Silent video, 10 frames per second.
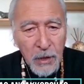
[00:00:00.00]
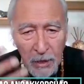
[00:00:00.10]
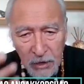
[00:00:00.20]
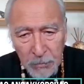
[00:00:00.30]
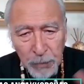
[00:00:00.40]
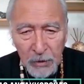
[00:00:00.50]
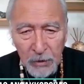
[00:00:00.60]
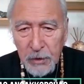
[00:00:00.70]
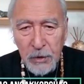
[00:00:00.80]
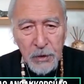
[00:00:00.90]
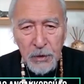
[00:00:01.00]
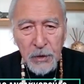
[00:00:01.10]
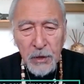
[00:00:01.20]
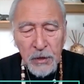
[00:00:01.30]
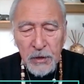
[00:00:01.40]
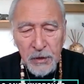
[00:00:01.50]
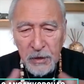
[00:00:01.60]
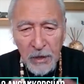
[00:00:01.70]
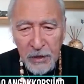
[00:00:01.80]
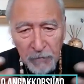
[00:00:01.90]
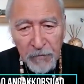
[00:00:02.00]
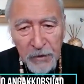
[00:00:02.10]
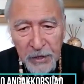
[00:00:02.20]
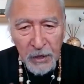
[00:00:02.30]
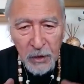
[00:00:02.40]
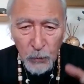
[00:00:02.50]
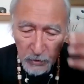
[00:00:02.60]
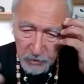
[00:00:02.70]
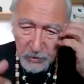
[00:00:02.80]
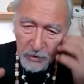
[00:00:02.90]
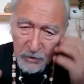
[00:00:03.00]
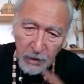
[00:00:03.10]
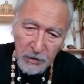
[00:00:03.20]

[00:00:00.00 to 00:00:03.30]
ice pellets, and everything which the